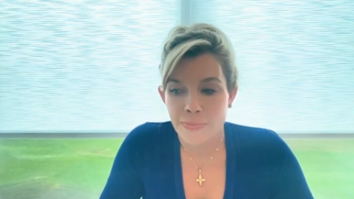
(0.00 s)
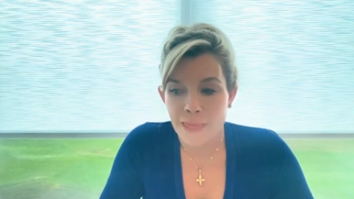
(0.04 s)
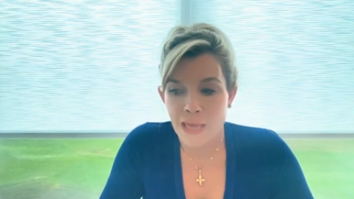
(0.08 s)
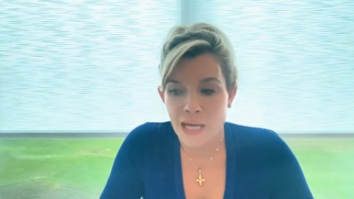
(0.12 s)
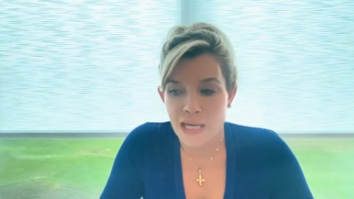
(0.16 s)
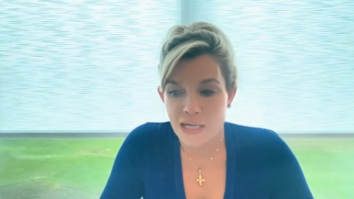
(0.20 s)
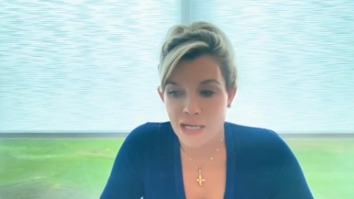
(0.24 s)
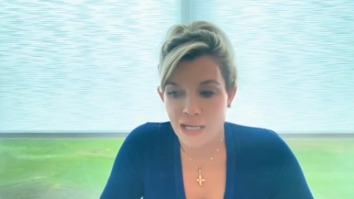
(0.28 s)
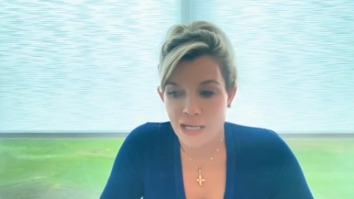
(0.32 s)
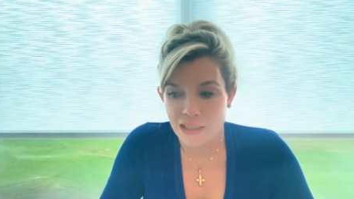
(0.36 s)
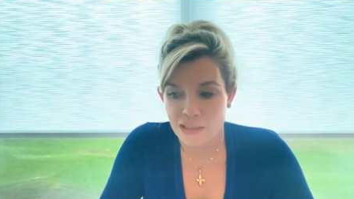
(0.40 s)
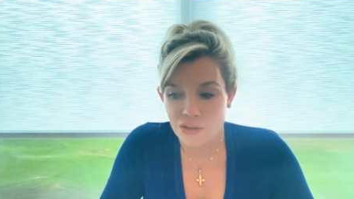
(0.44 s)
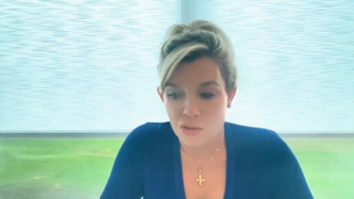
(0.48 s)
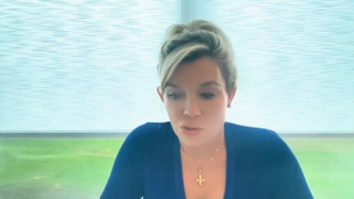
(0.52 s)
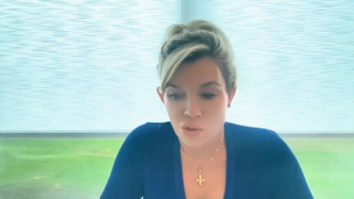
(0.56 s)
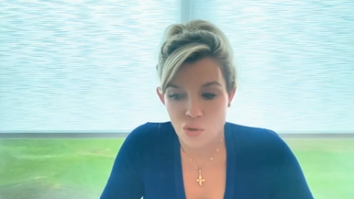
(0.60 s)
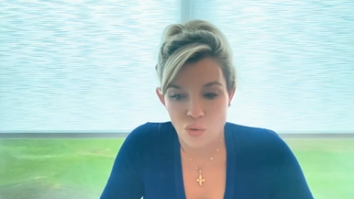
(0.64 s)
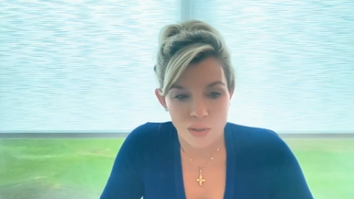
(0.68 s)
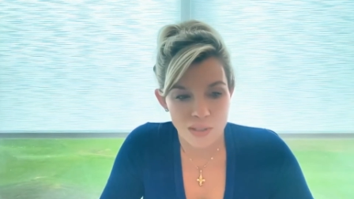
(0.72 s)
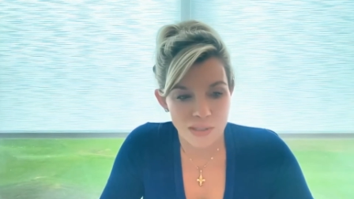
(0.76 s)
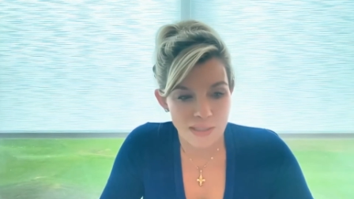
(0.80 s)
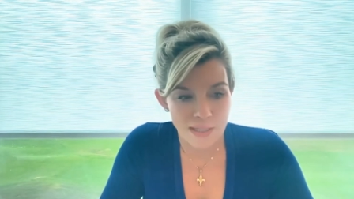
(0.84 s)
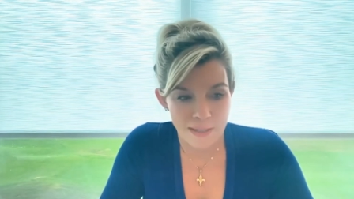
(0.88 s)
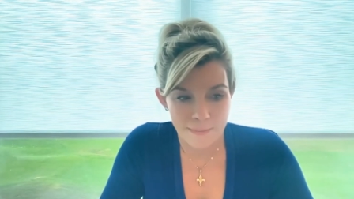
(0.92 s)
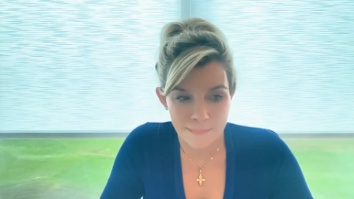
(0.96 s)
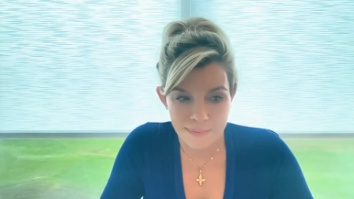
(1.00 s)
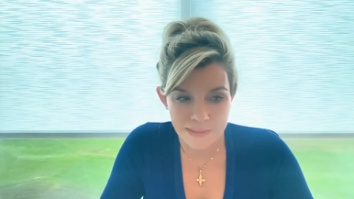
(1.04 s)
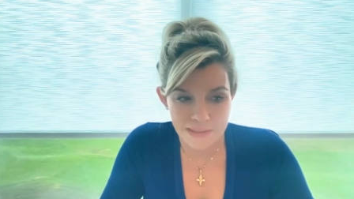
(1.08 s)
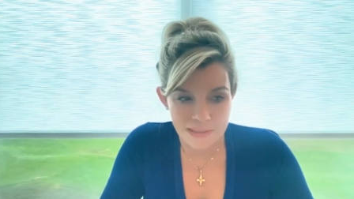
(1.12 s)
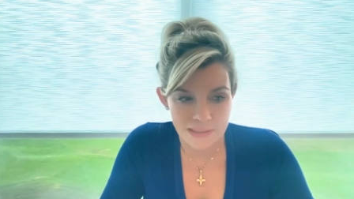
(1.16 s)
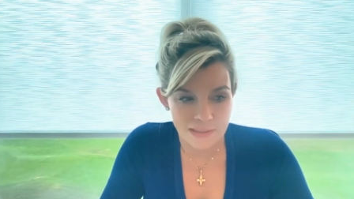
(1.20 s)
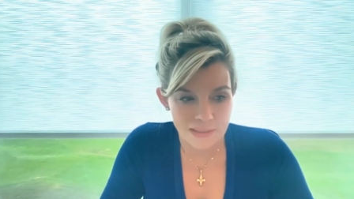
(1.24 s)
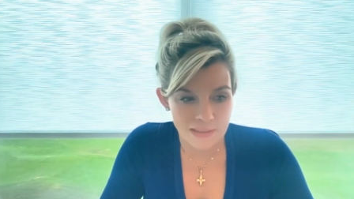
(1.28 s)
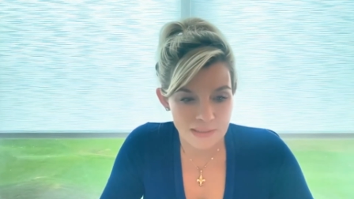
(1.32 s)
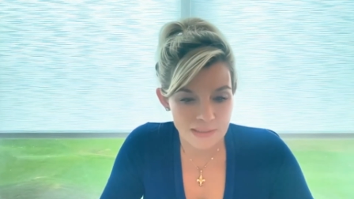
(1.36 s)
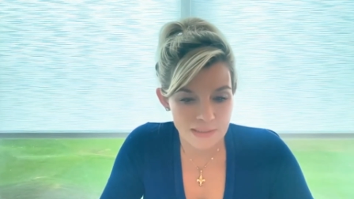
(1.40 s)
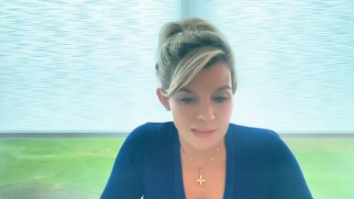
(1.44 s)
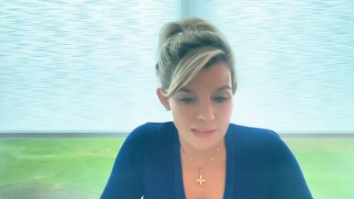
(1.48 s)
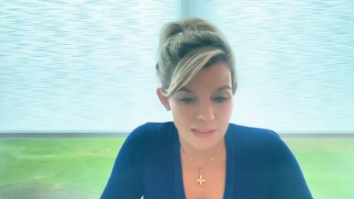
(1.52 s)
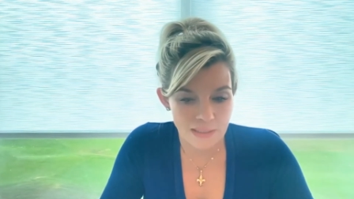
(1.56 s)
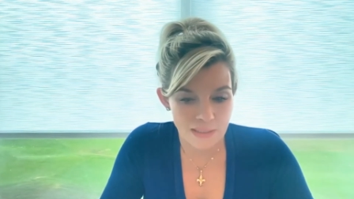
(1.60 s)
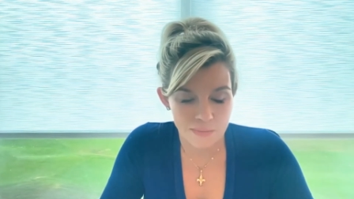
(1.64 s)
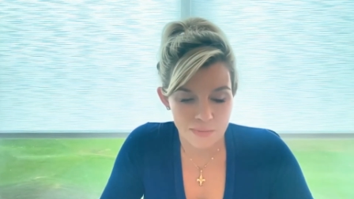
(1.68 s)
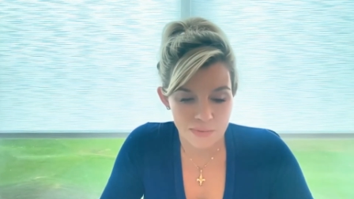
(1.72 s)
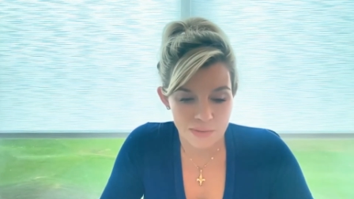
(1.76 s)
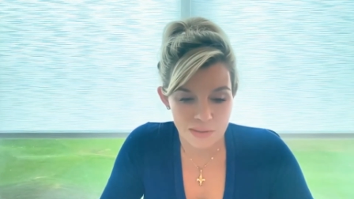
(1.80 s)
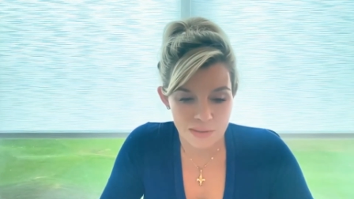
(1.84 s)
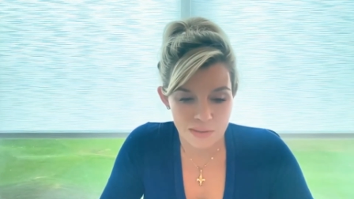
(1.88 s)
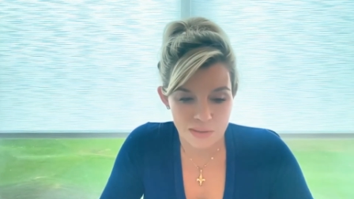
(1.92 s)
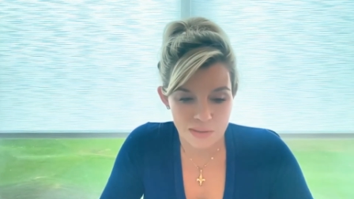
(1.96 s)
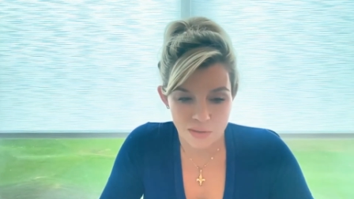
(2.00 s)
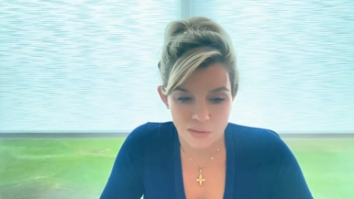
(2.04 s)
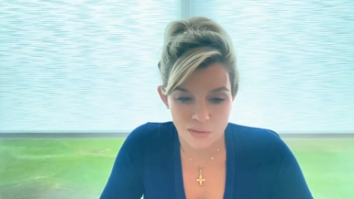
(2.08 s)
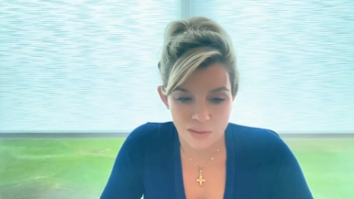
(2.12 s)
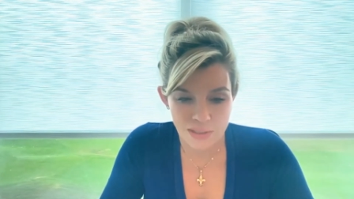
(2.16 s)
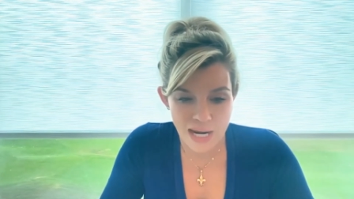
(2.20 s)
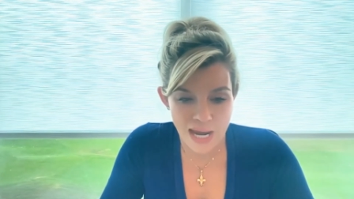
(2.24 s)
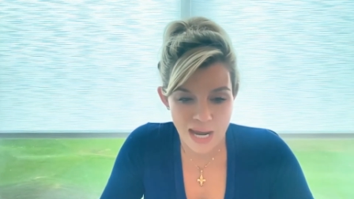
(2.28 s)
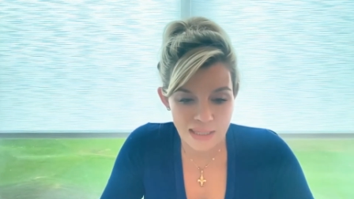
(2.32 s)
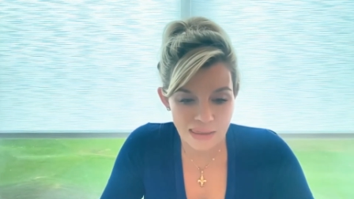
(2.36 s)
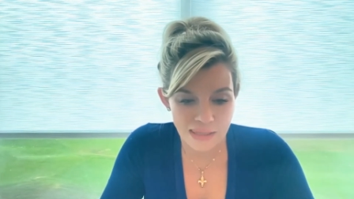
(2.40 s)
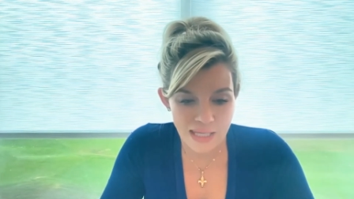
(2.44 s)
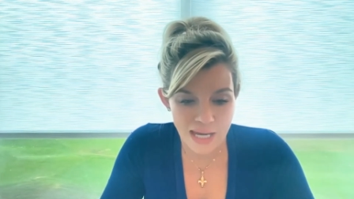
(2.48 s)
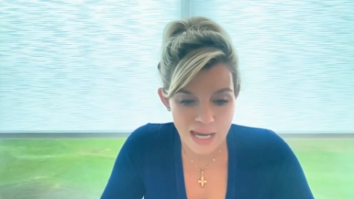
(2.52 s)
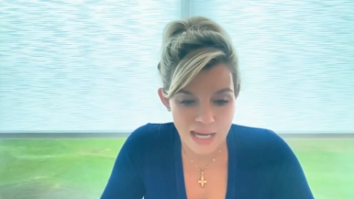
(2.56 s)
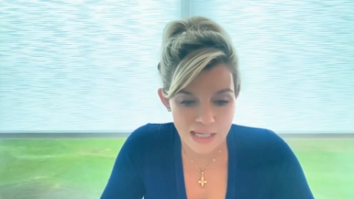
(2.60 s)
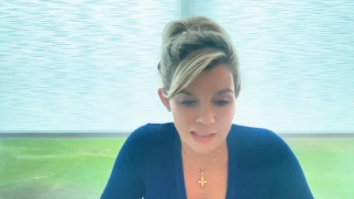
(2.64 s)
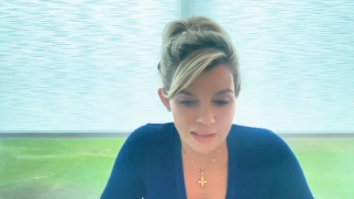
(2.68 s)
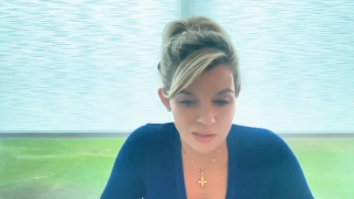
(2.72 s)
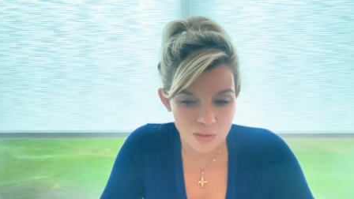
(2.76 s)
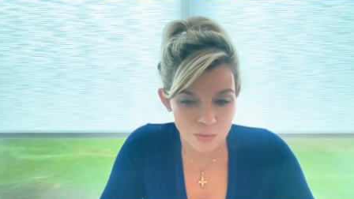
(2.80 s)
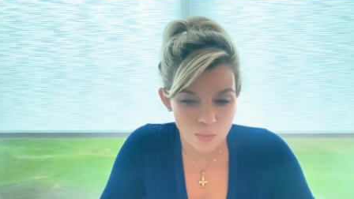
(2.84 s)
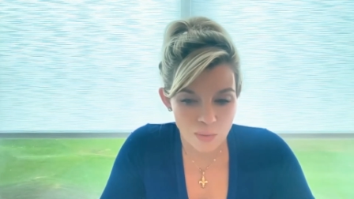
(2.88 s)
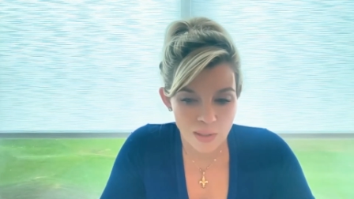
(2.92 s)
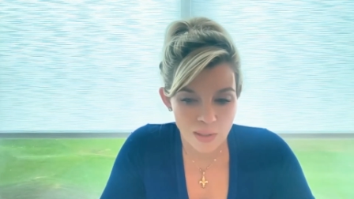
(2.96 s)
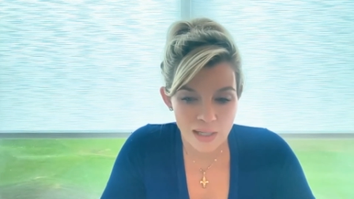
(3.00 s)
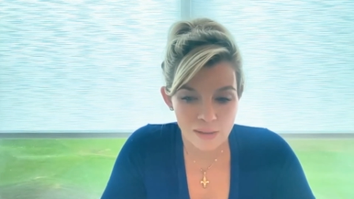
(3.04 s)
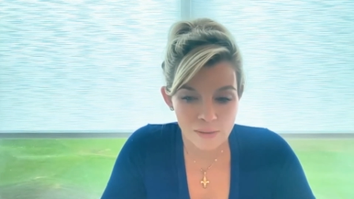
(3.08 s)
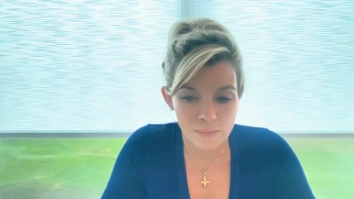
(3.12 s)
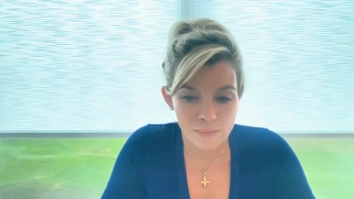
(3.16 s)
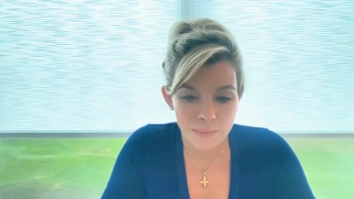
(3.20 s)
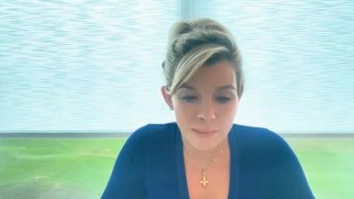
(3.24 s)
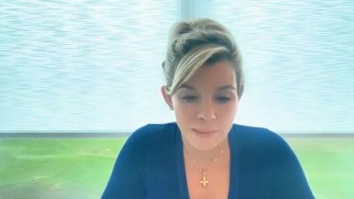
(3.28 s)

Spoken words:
And I enjoyed that business and I was good at that as well.